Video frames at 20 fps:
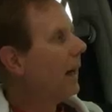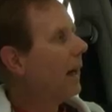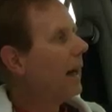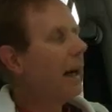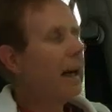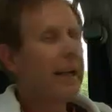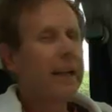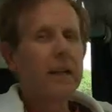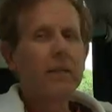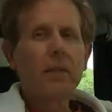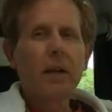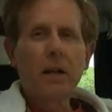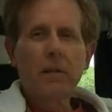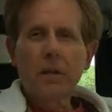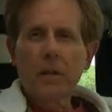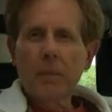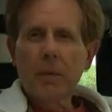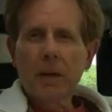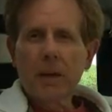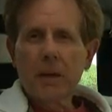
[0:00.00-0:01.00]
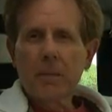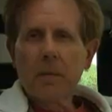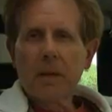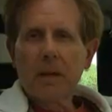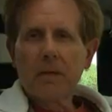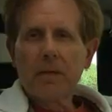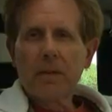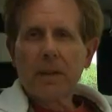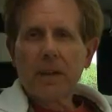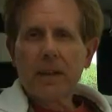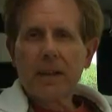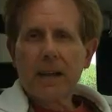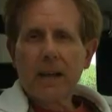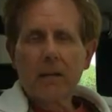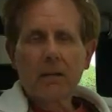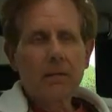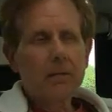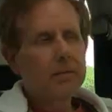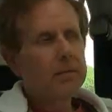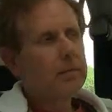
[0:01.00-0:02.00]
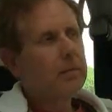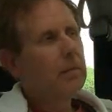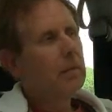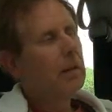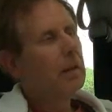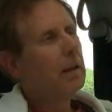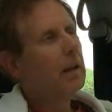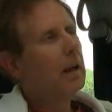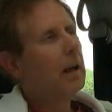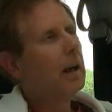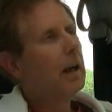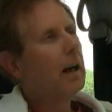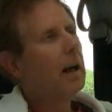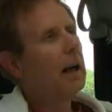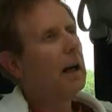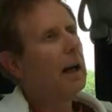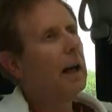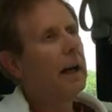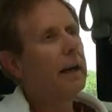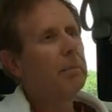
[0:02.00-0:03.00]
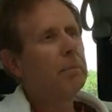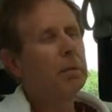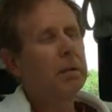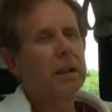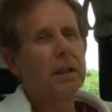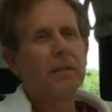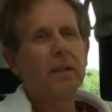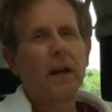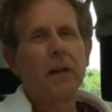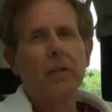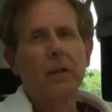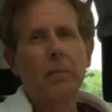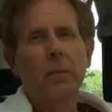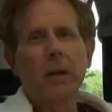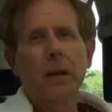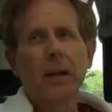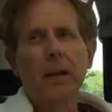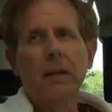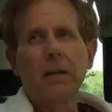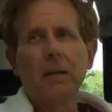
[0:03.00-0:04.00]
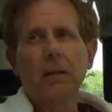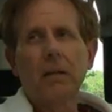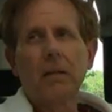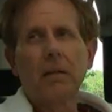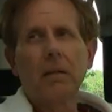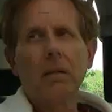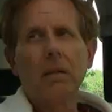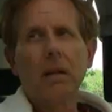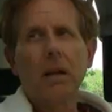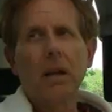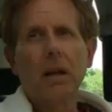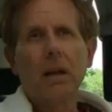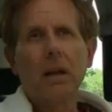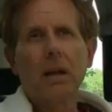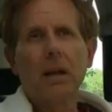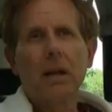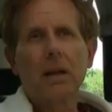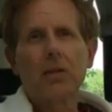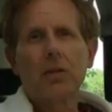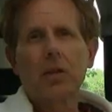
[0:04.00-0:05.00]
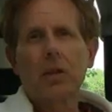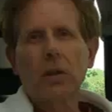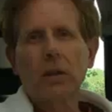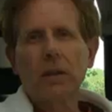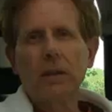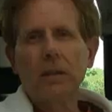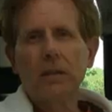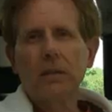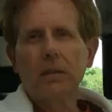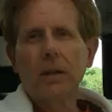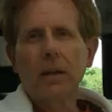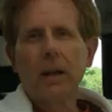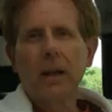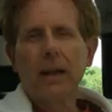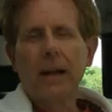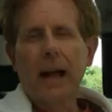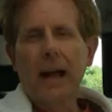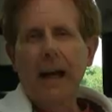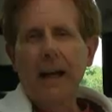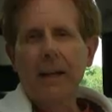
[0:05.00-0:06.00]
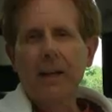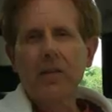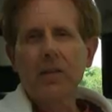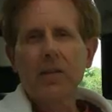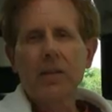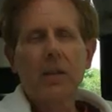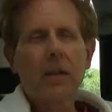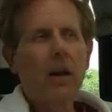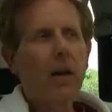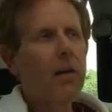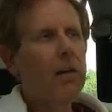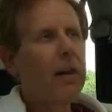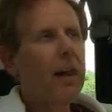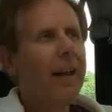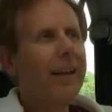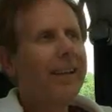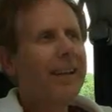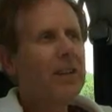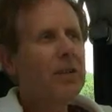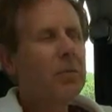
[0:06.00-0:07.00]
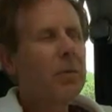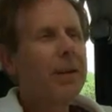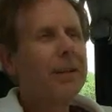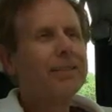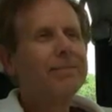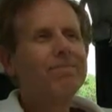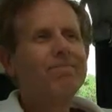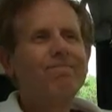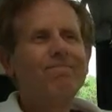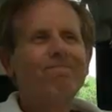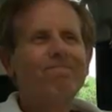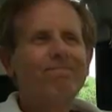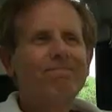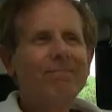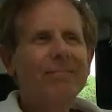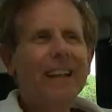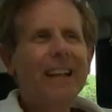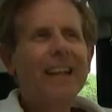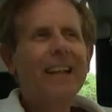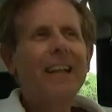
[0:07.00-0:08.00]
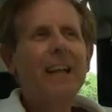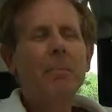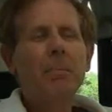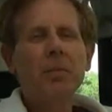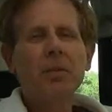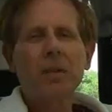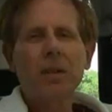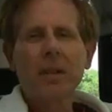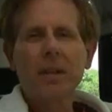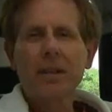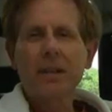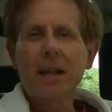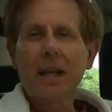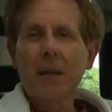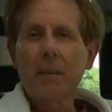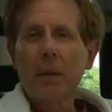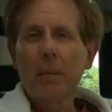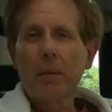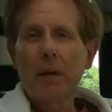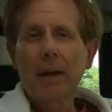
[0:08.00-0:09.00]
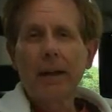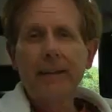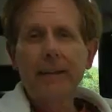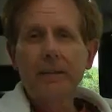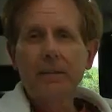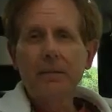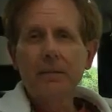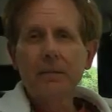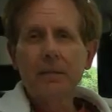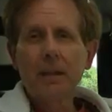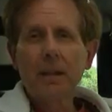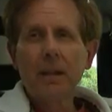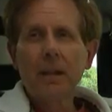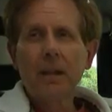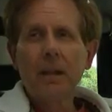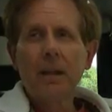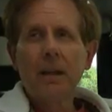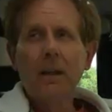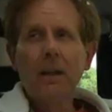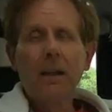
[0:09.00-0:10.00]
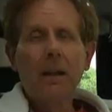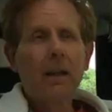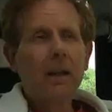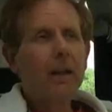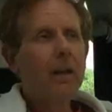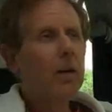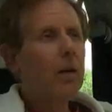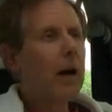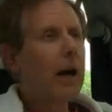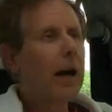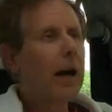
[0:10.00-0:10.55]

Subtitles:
I give everybody the benefit of the doubt. I believe everybody is good and honest. And guess what? 98% of the time I'm right. You know,